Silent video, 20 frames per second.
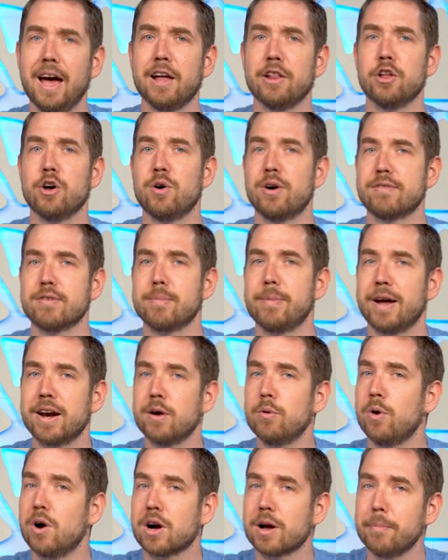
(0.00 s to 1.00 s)
Hello everybody,
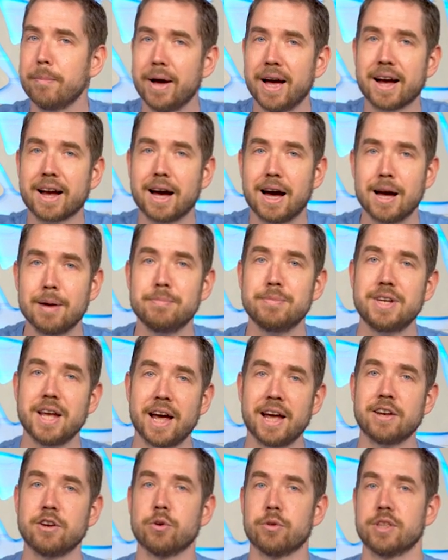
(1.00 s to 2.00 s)
welcome back. I'm
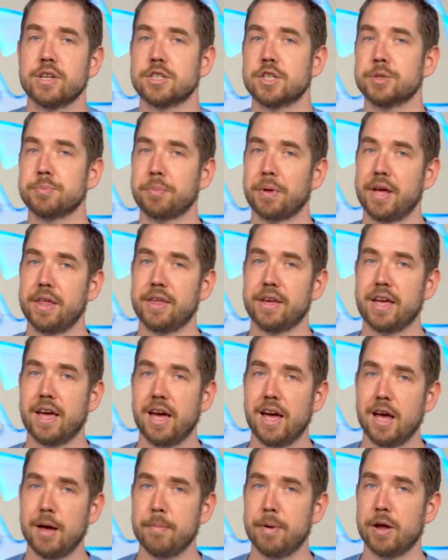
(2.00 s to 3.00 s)
Daniel, this is Play the
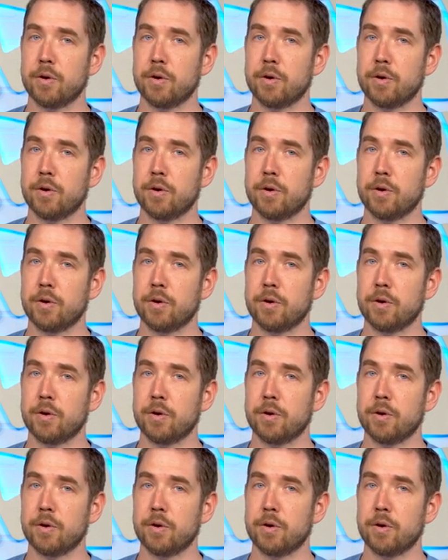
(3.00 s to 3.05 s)
Game,